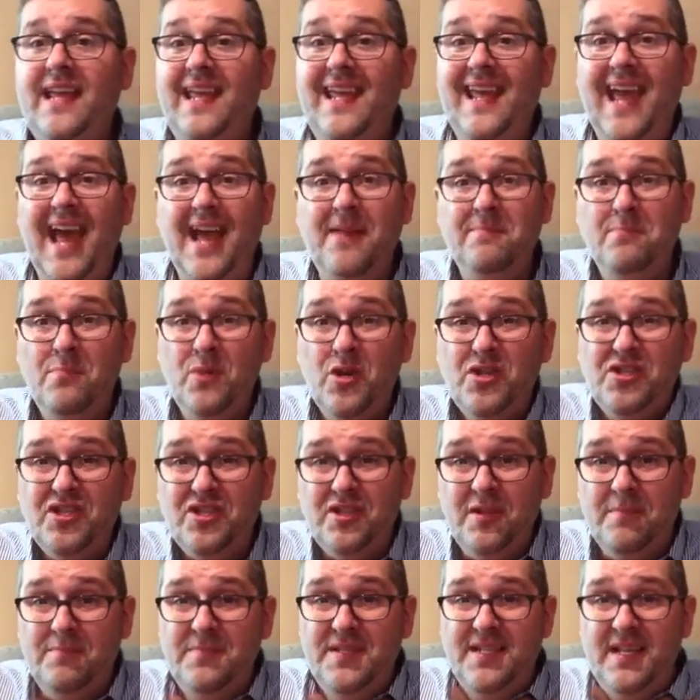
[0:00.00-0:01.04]
He had
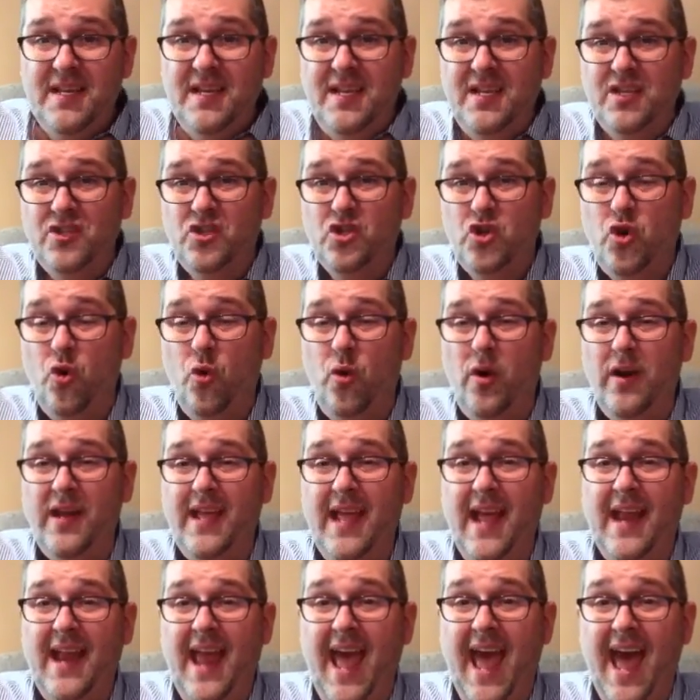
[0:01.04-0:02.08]
Muslims in his court,
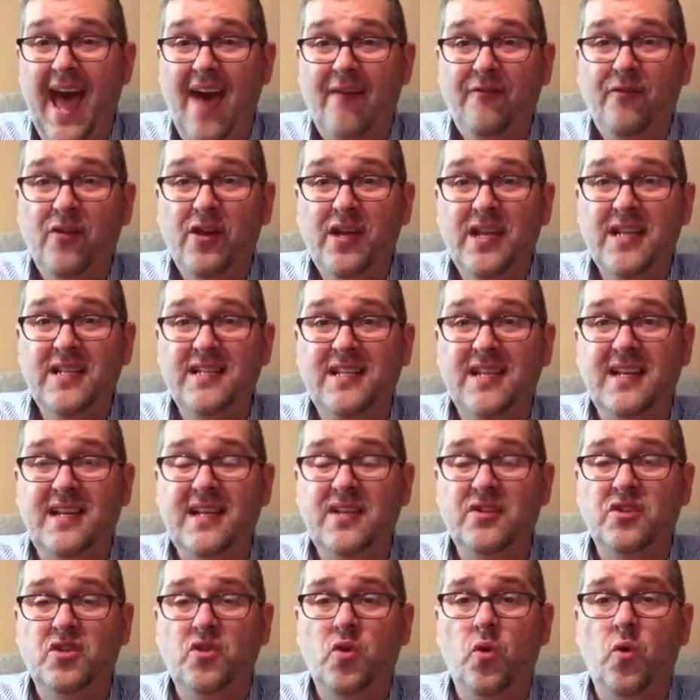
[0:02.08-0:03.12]
he had Africans in
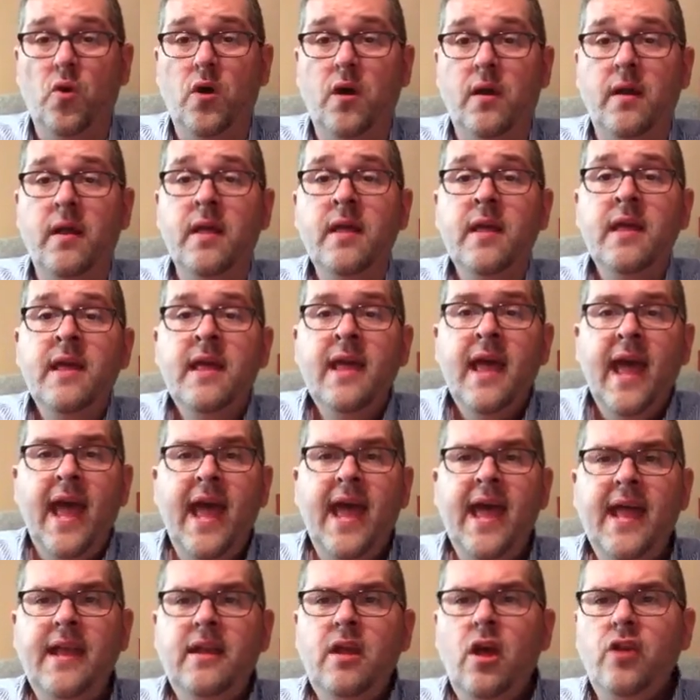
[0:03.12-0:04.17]
his court,
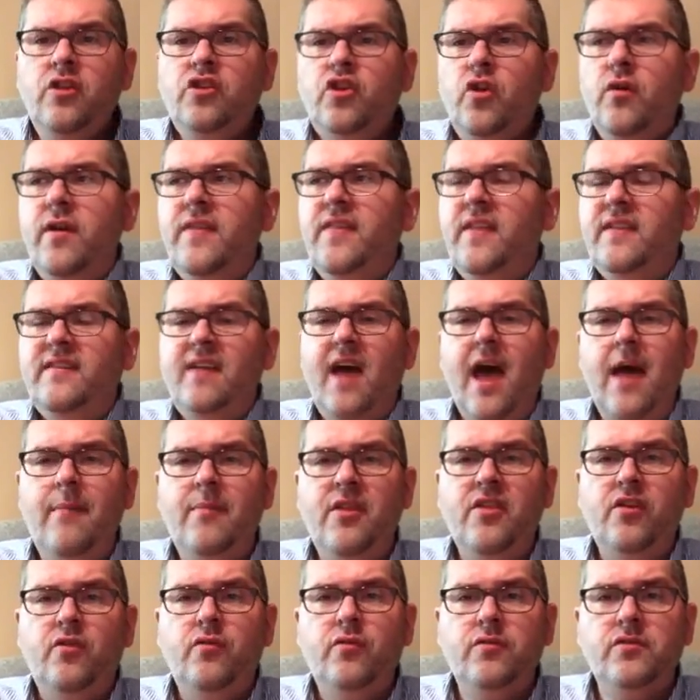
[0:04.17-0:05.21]
and during the time
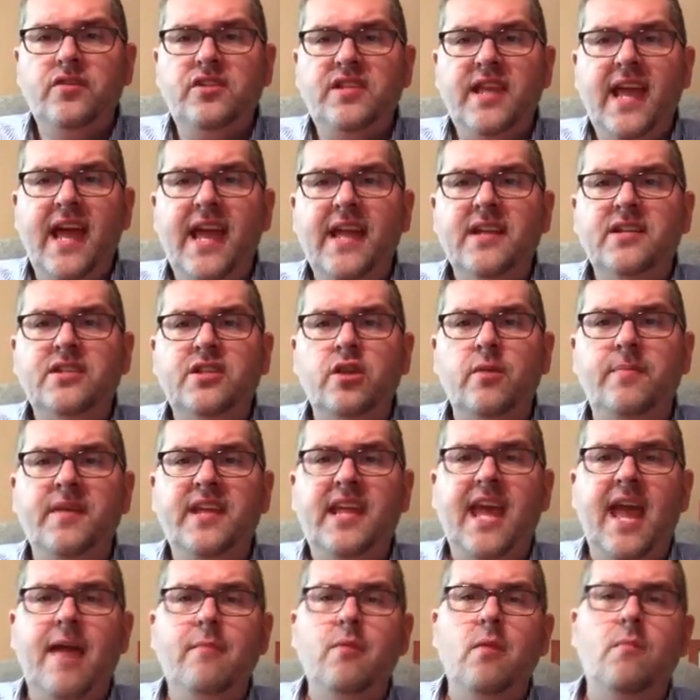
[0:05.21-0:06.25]
of the Crusades, there
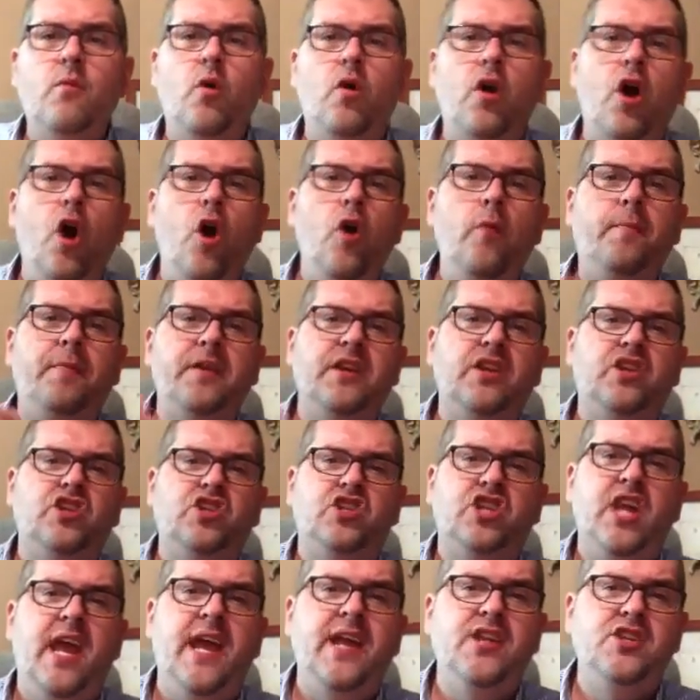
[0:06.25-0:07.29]
became a more open
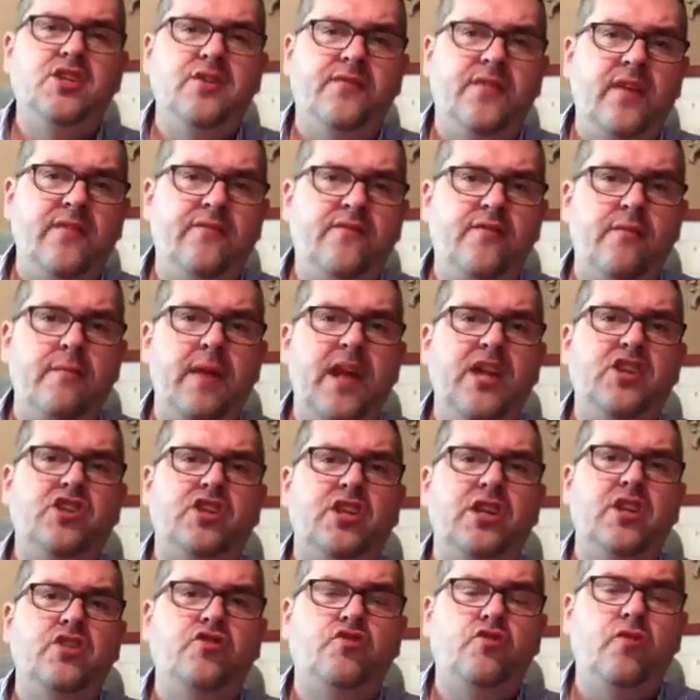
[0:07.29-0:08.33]
exchange of
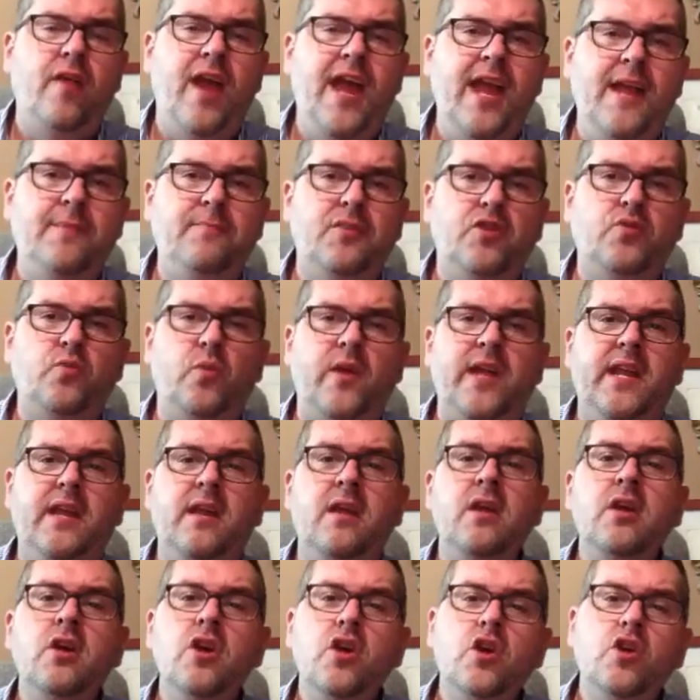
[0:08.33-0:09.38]
information and trade
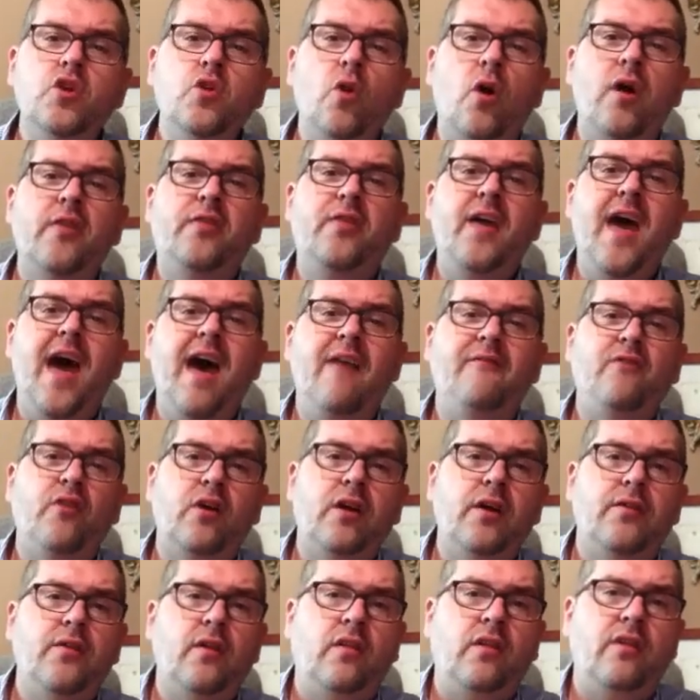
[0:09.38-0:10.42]
between North
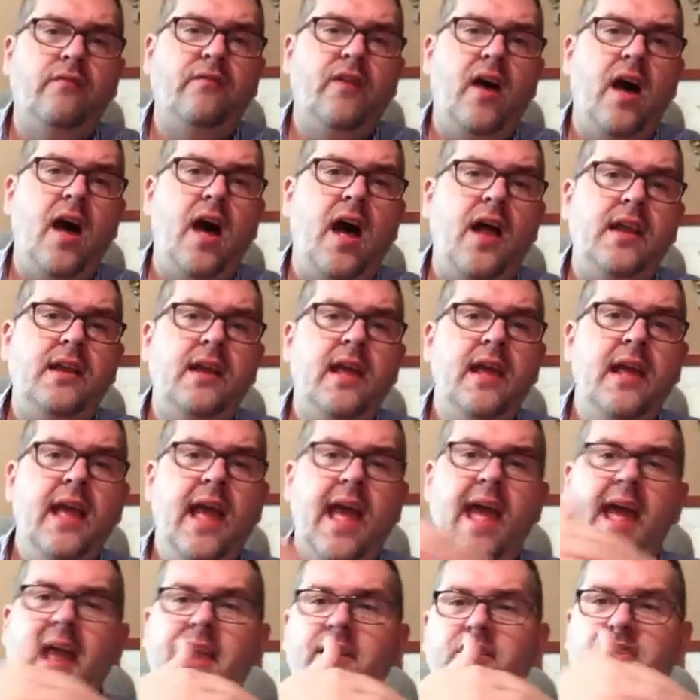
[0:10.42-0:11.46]
Africa, the Levant,
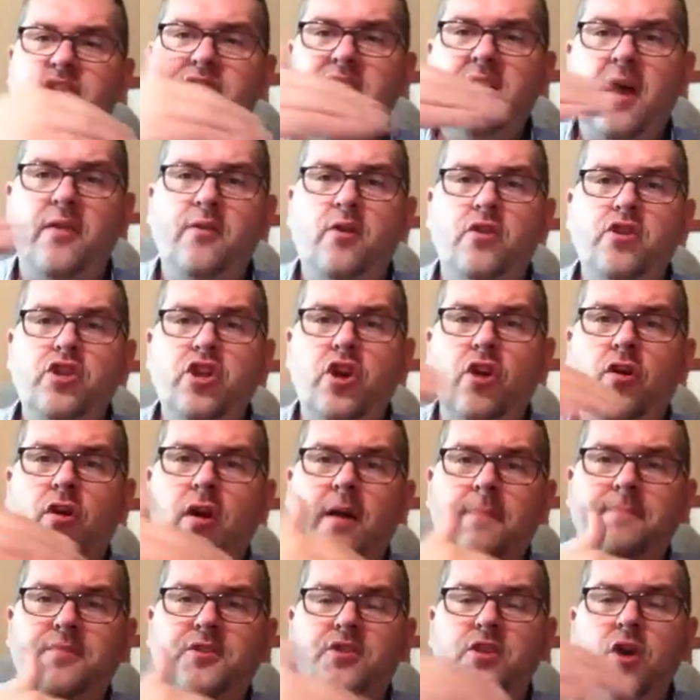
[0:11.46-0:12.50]
and Southern
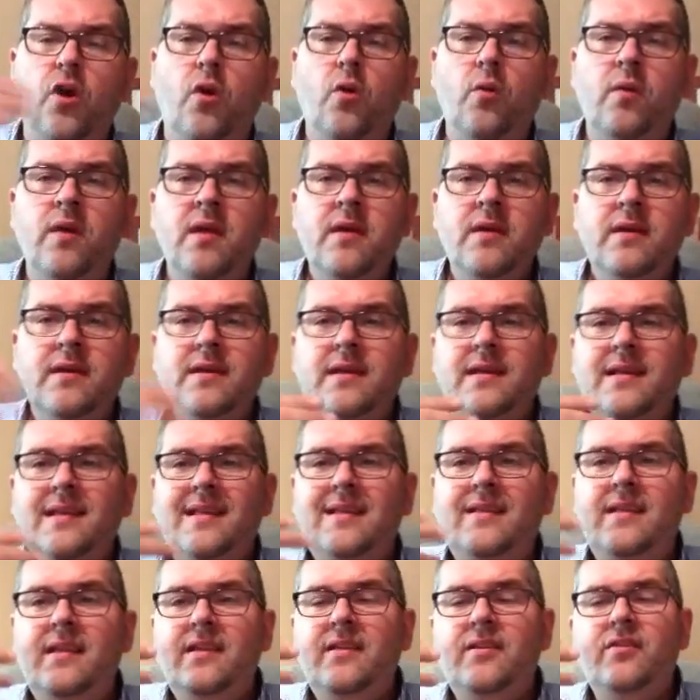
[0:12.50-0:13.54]
Europe. So
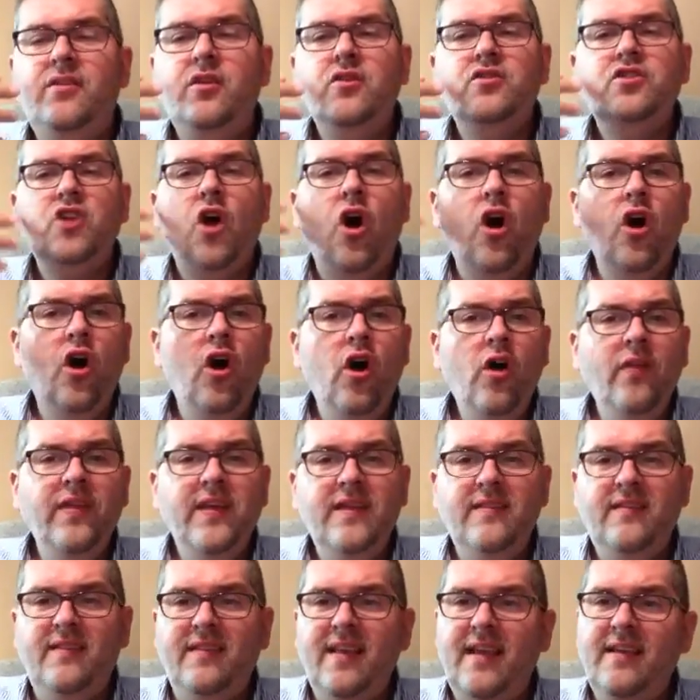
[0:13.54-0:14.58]
there's all
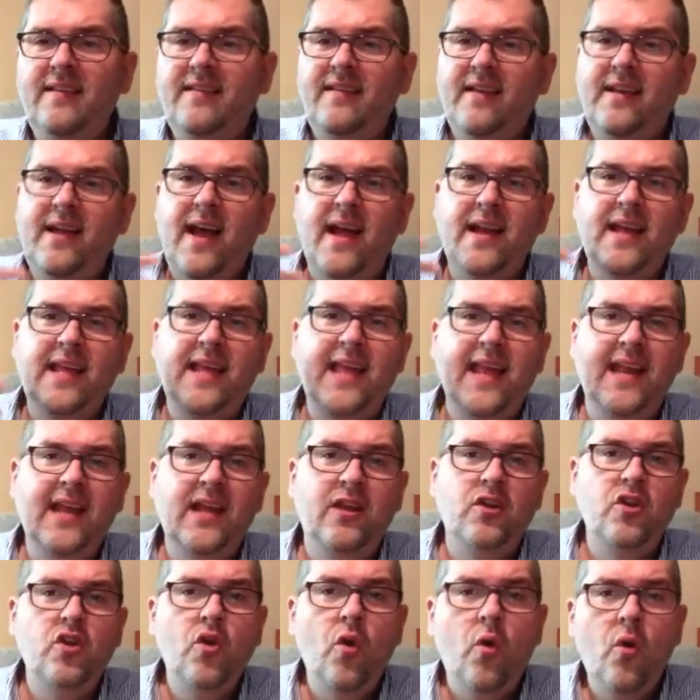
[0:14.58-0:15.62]
these things that kind of get
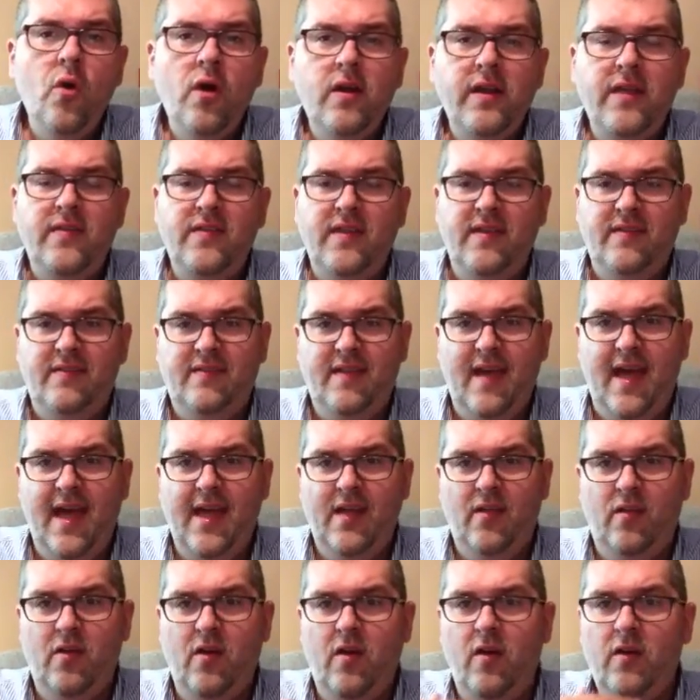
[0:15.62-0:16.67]
ignored in this
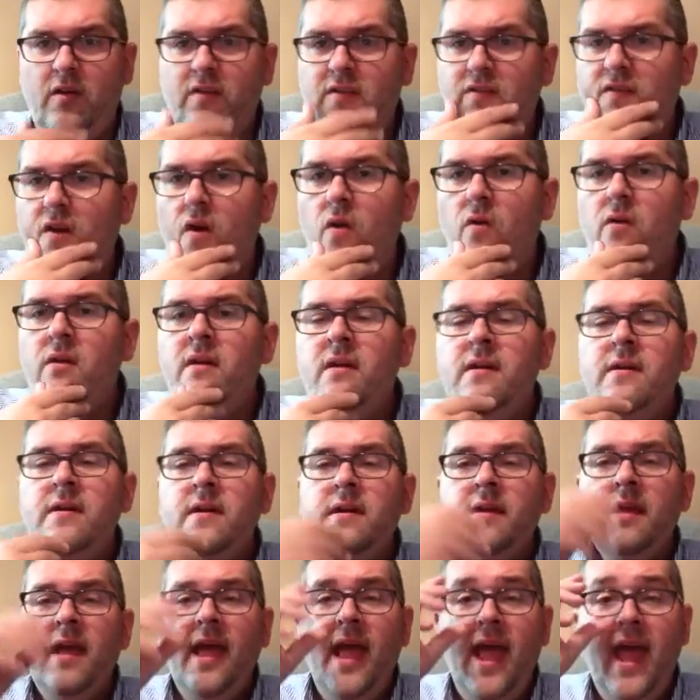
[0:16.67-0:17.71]
dialogue. So
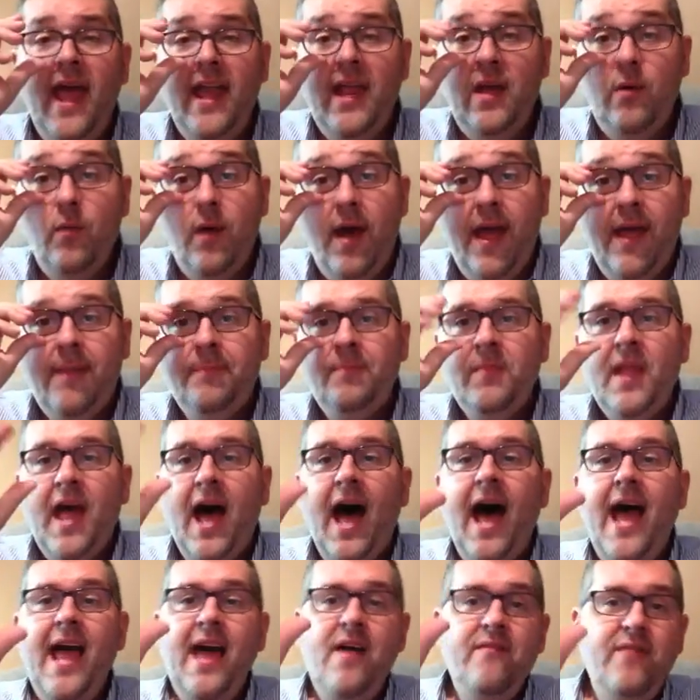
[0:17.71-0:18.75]
anyway,
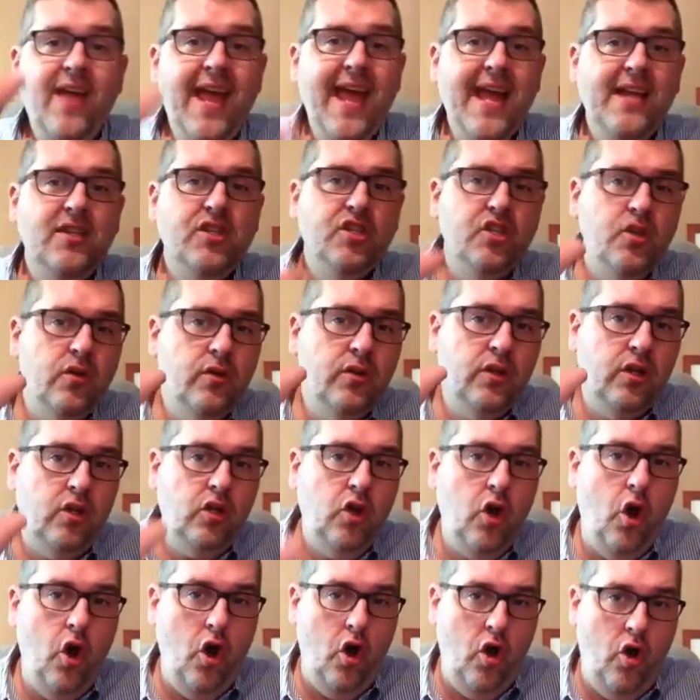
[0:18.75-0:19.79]
I have answered the
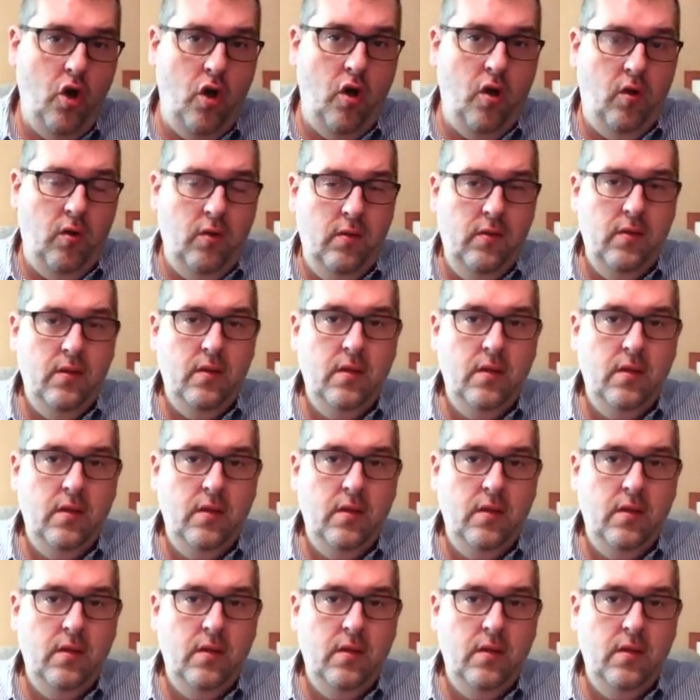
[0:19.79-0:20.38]
call